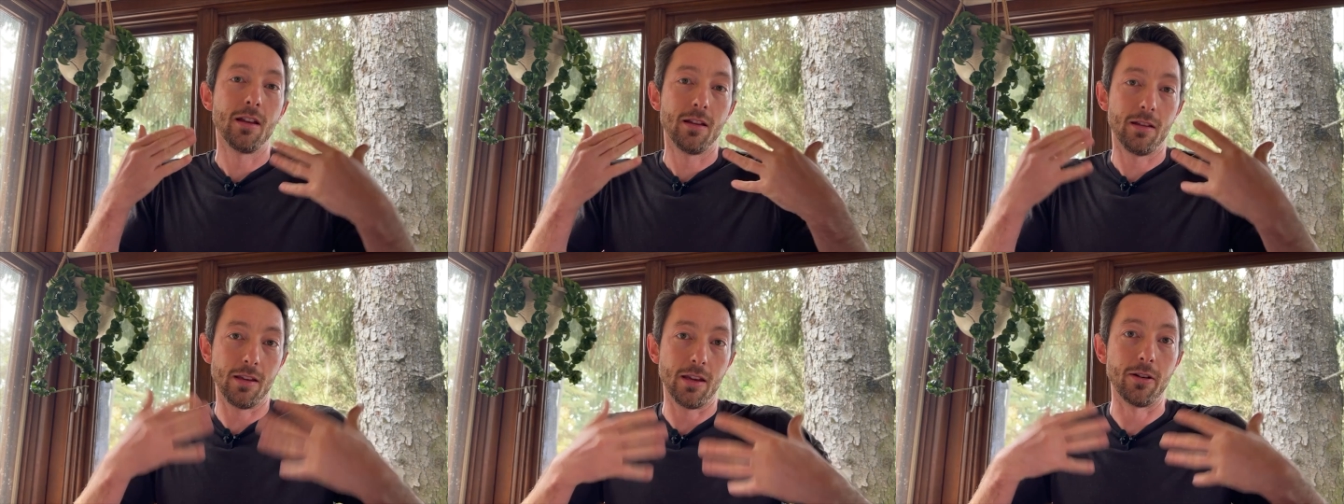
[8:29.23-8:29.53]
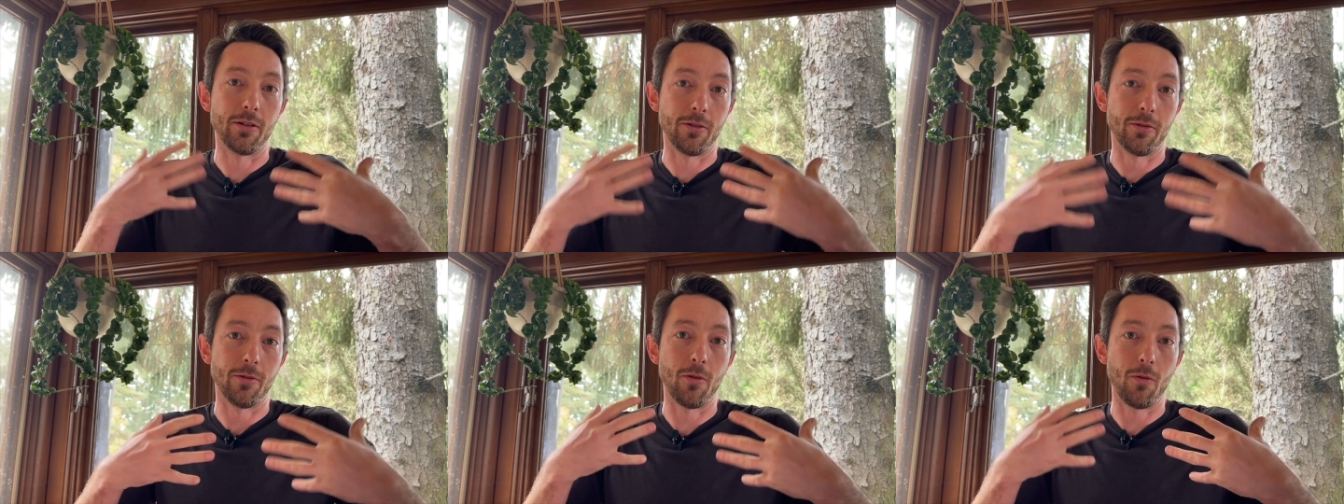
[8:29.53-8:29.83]
you
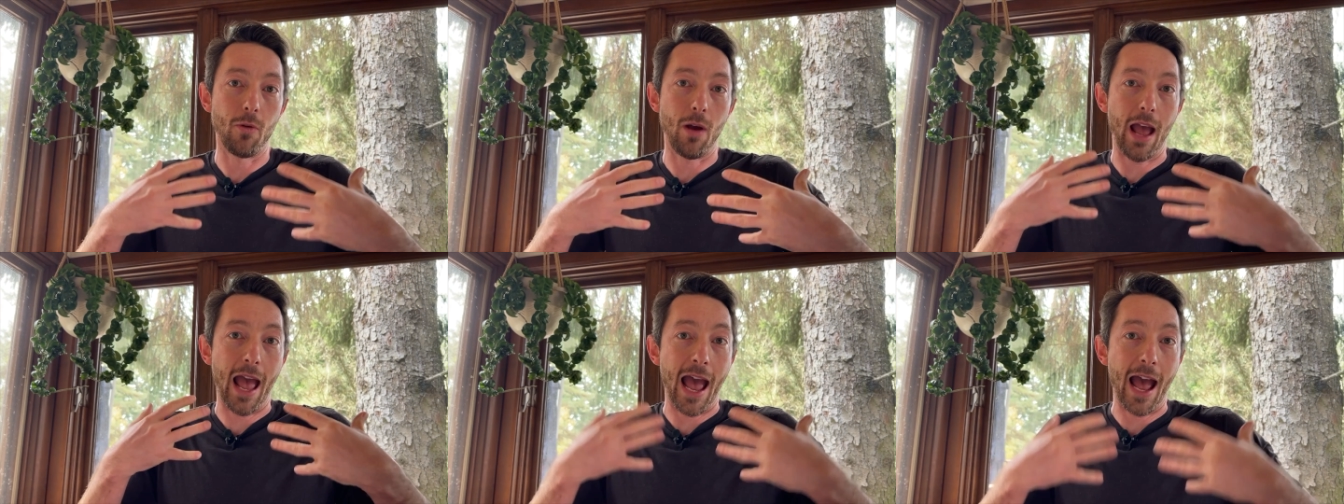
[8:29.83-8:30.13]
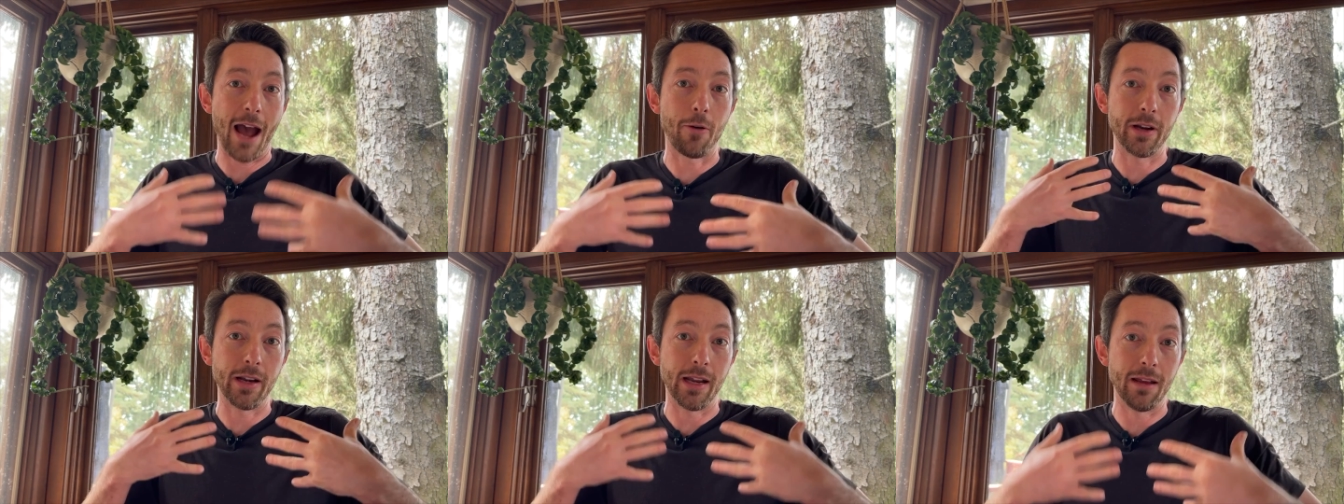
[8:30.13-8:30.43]
know,
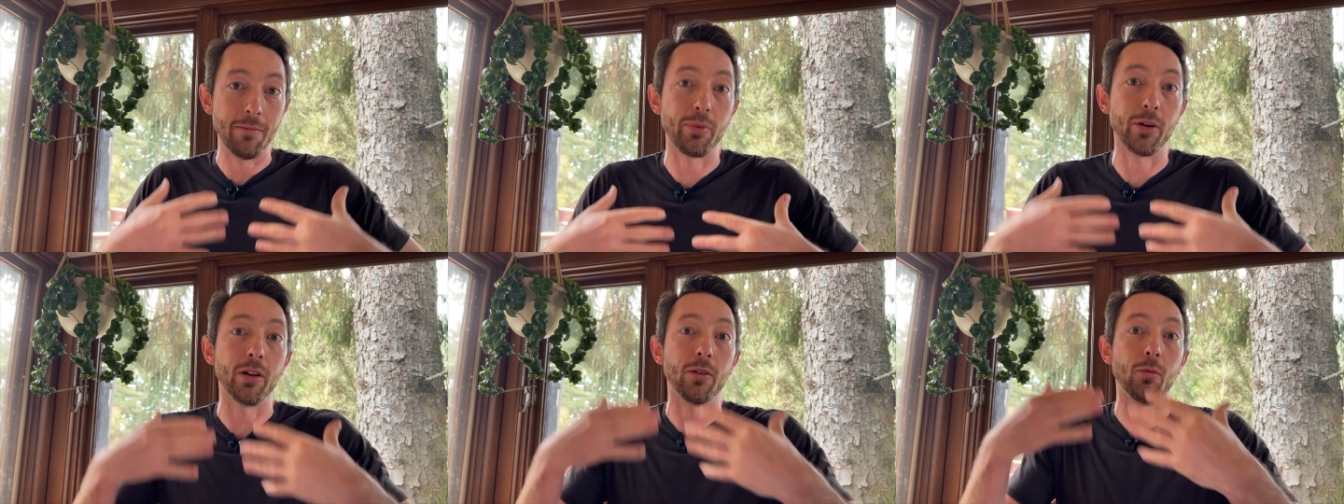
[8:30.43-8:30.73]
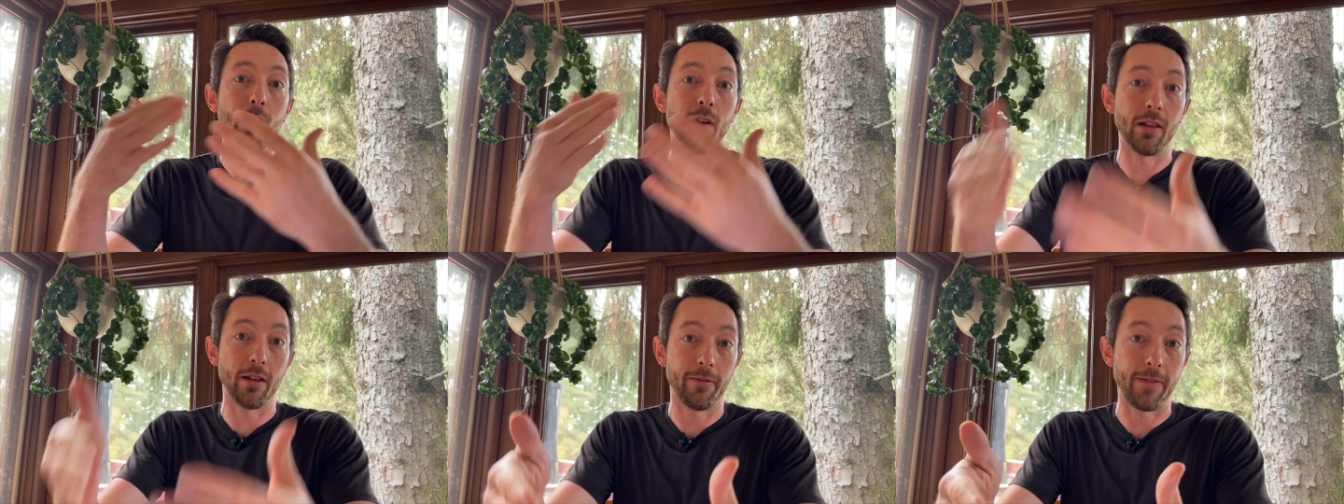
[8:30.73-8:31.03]
how an input
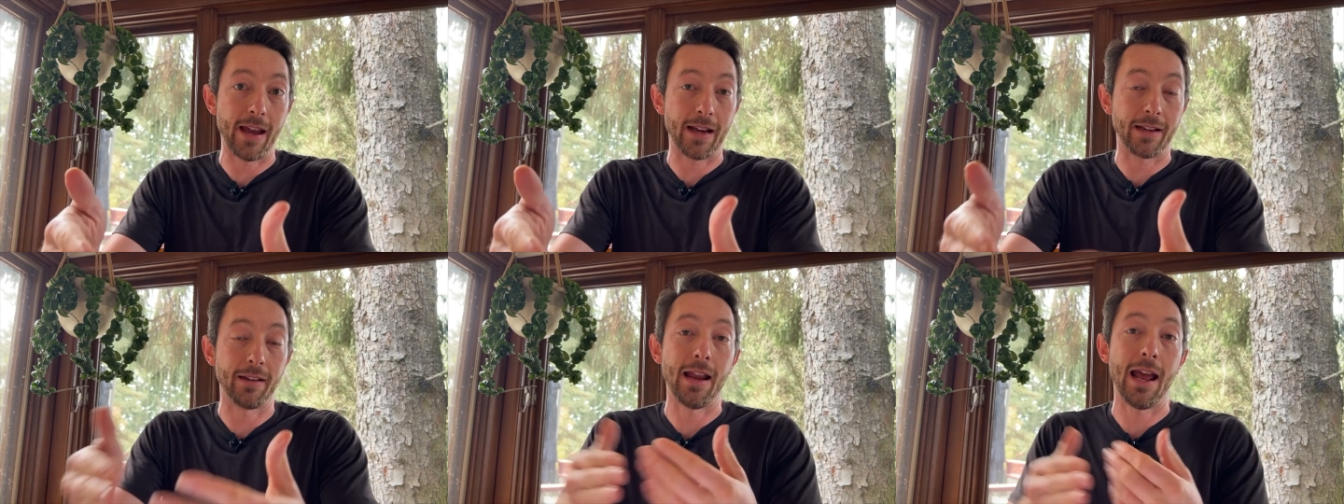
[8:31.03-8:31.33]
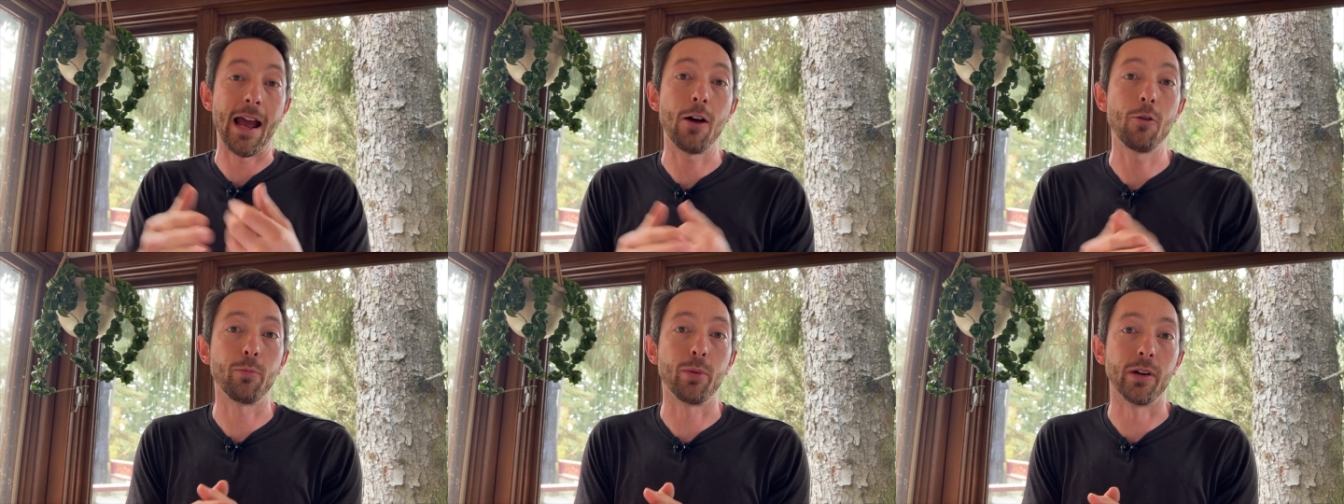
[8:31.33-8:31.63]
will affect an
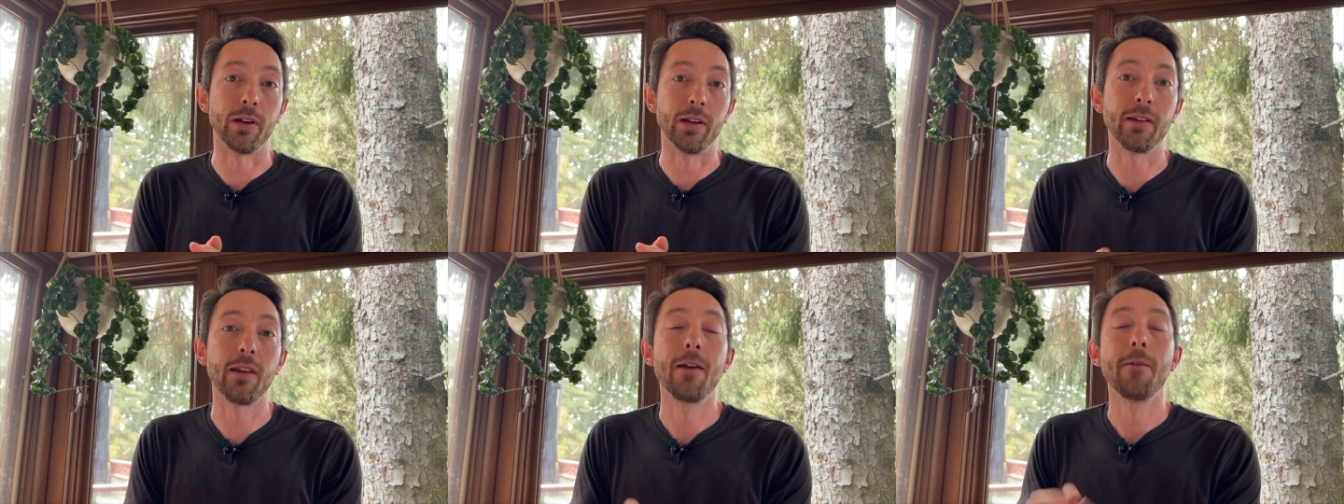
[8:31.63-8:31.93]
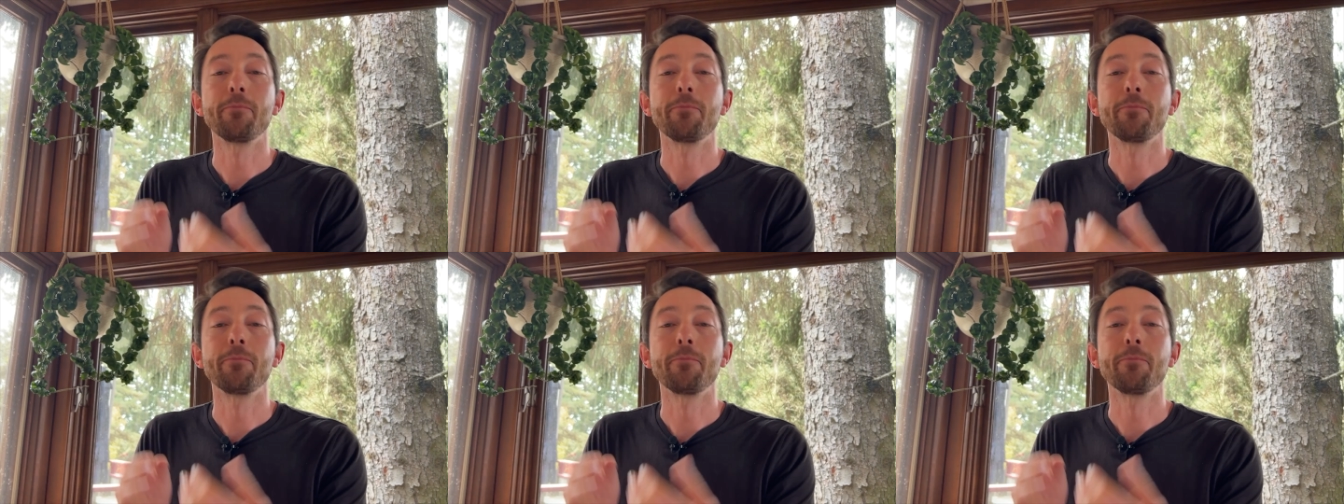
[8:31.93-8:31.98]
output.